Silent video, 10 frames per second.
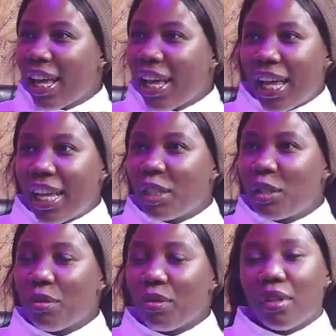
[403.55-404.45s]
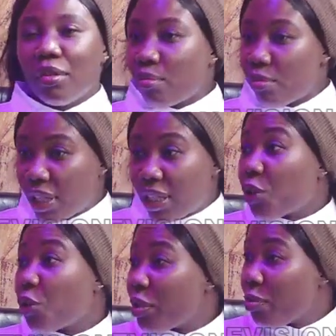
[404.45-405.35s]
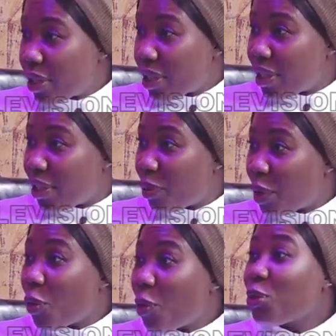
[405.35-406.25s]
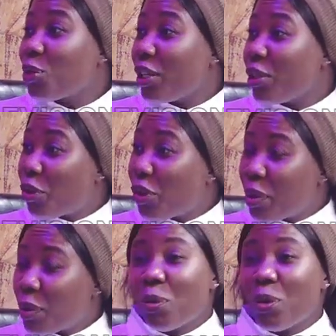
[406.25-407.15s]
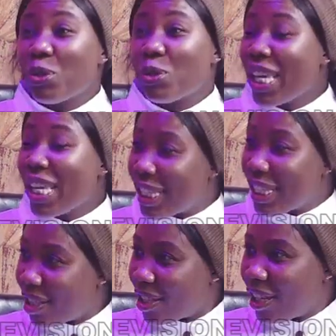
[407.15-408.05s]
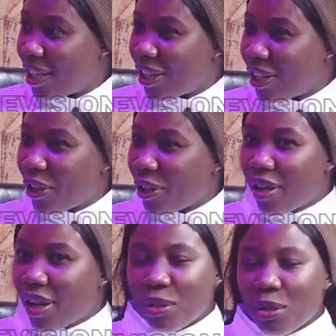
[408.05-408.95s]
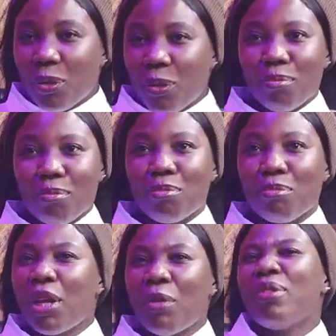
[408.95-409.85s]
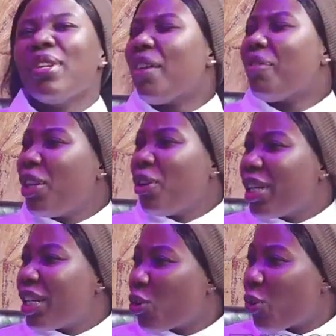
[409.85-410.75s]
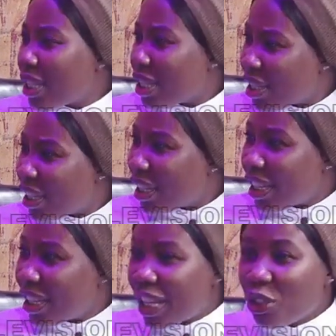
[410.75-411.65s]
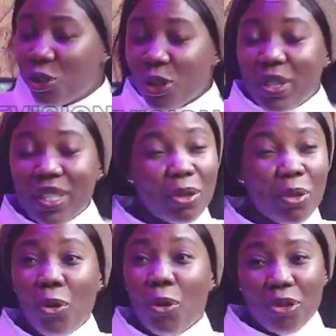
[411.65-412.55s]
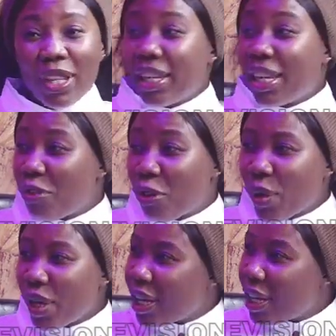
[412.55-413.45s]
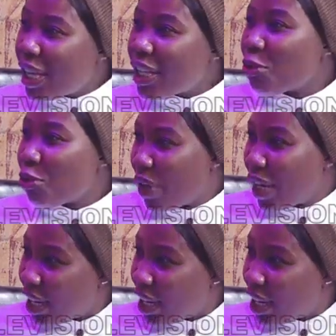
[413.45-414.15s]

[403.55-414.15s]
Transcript: And this is Christmas. People want to celebrate. People want to eat. So they wouldn't have any other choice than to just go for that giveaway. It's free.